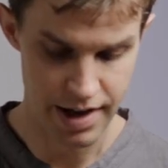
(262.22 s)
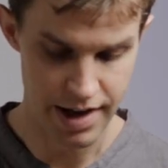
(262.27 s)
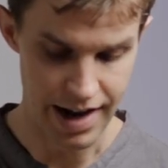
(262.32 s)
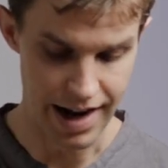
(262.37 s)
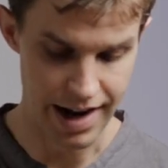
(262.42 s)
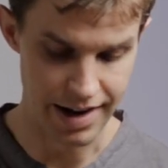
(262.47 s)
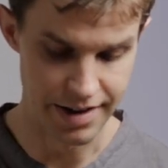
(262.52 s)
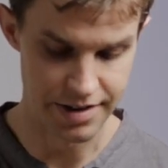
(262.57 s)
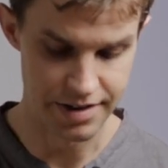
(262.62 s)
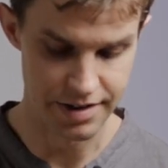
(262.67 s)

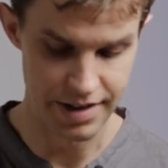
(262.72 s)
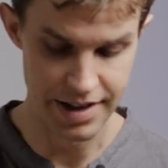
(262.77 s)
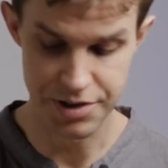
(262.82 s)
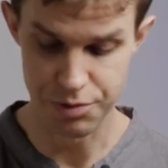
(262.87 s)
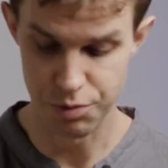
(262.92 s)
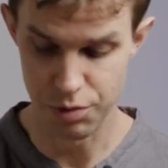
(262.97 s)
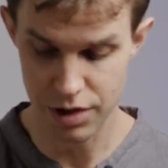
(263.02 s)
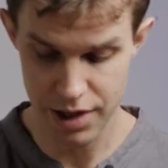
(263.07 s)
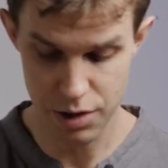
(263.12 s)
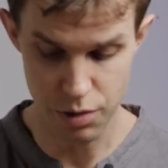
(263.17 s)
And it's
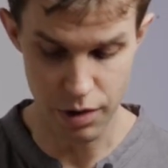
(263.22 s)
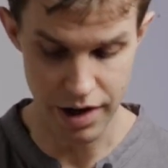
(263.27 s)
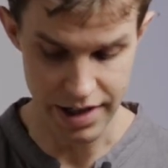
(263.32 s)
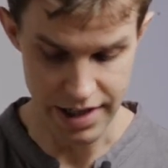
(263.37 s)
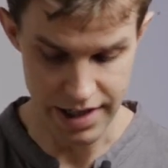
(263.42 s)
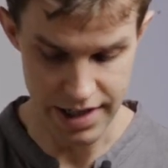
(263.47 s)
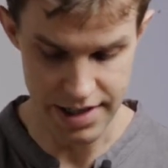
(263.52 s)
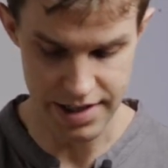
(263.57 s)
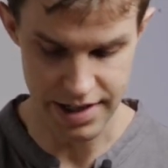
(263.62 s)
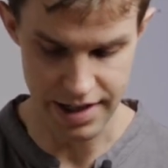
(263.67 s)
really quite
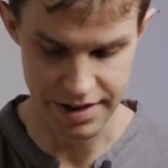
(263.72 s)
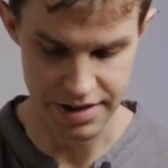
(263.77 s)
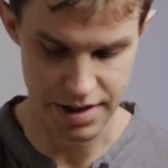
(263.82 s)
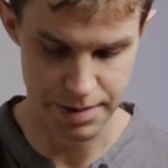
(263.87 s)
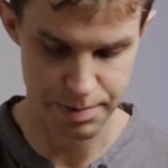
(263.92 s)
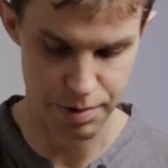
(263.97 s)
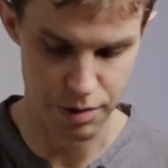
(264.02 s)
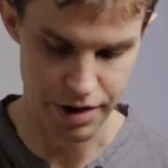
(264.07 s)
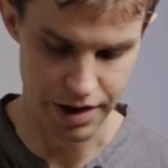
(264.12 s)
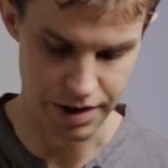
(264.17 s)
easy at this
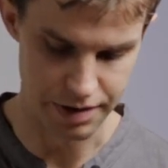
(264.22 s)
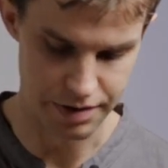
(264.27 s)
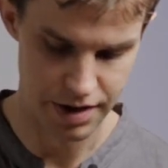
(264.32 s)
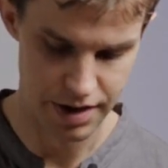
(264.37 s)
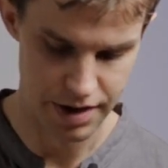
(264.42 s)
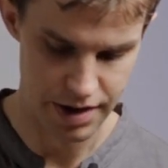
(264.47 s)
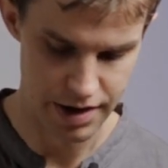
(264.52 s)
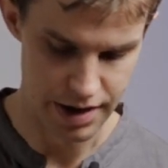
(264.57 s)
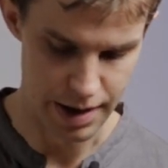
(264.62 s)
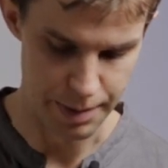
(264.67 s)
point.
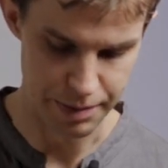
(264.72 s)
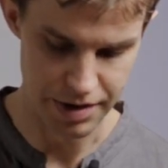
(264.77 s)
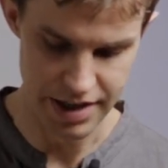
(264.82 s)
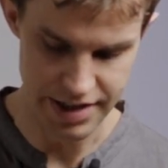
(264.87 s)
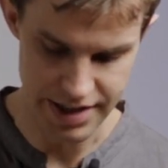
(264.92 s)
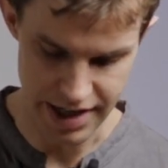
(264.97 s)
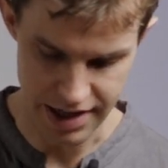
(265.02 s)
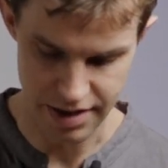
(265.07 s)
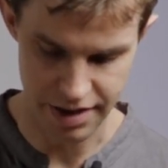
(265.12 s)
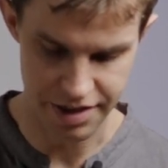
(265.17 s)
I'm going to
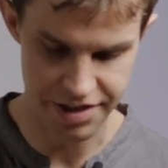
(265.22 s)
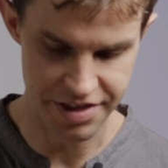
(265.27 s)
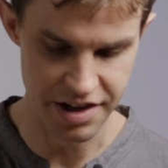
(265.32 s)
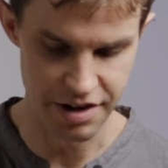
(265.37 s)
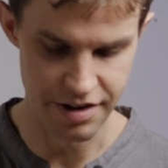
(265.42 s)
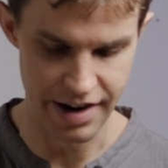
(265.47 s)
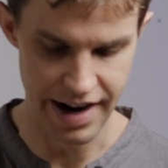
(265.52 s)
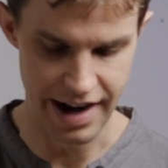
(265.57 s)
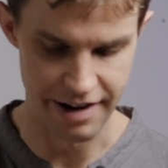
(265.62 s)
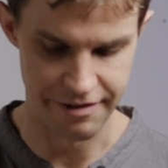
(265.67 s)
take the
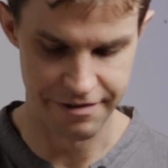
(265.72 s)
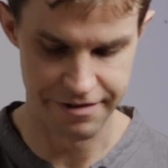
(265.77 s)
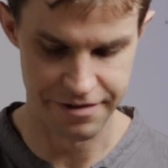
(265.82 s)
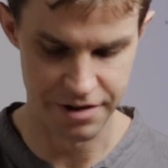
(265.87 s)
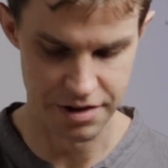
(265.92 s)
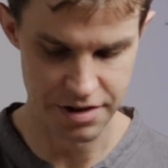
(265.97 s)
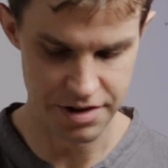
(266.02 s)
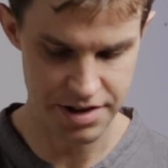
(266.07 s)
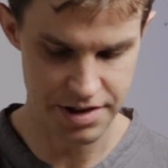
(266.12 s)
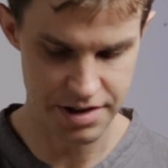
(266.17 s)
thinner half
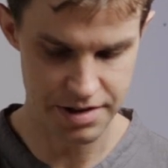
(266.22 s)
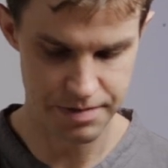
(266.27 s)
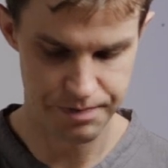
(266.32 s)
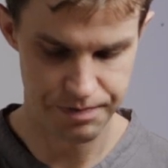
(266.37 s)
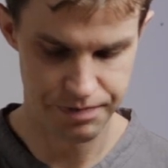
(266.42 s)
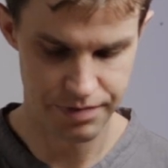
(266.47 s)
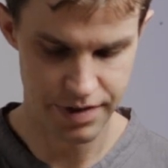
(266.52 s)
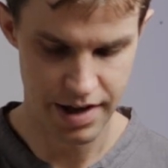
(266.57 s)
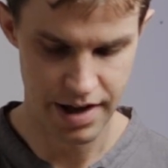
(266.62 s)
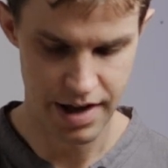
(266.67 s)
first,
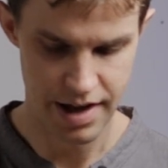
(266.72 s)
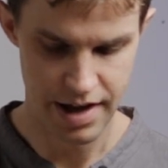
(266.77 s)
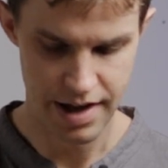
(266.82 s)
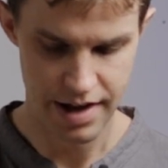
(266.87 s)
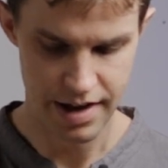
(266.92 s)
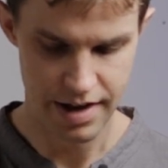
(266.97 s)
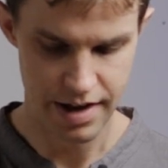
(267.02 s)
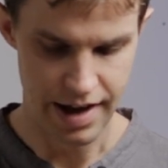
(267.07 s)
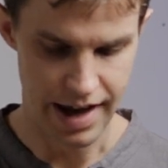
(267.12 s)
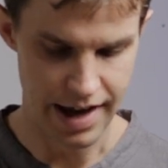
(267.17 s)

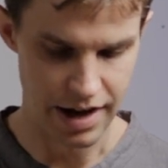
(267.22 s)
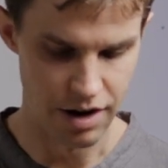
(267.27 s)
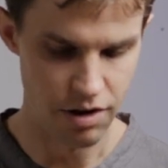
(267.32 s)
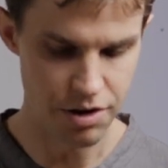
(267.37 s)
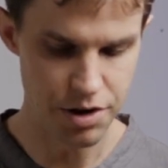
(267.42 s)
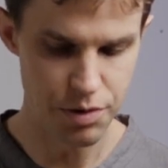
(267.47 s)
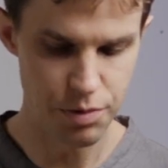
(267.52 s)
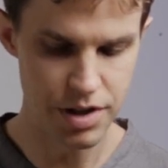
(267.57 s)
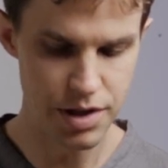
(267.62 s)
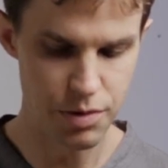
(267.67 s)
and all
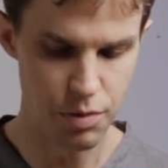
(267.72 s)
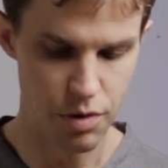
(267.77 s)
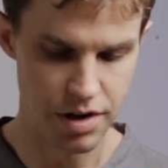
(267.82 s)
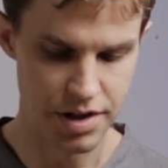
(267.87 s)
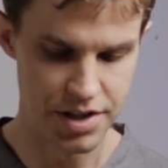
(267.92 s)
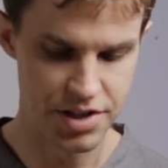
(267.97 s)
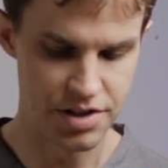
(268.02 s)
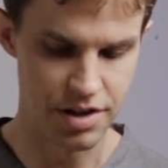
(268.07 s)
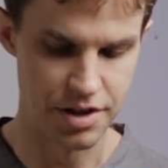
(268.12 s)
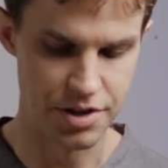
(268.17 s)
you really want
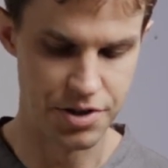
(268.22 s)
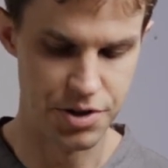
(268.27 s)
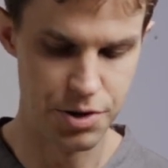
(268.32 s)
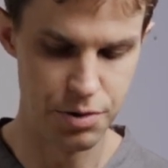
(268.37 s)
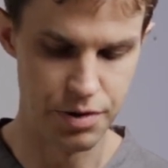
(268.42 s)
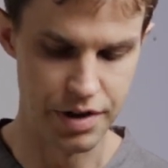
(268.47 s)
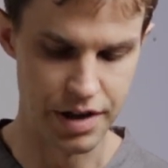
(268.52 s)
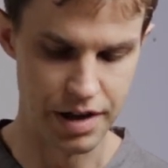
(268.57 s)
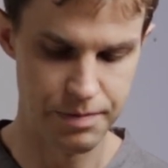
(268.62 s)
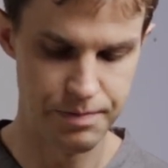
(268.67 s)
to start
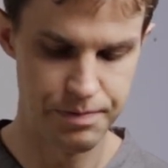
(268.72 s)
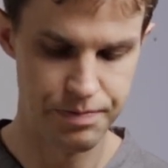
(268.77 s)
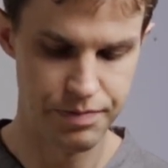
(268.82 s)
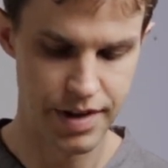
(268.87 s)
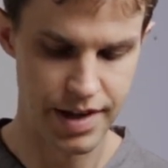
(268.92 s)
doing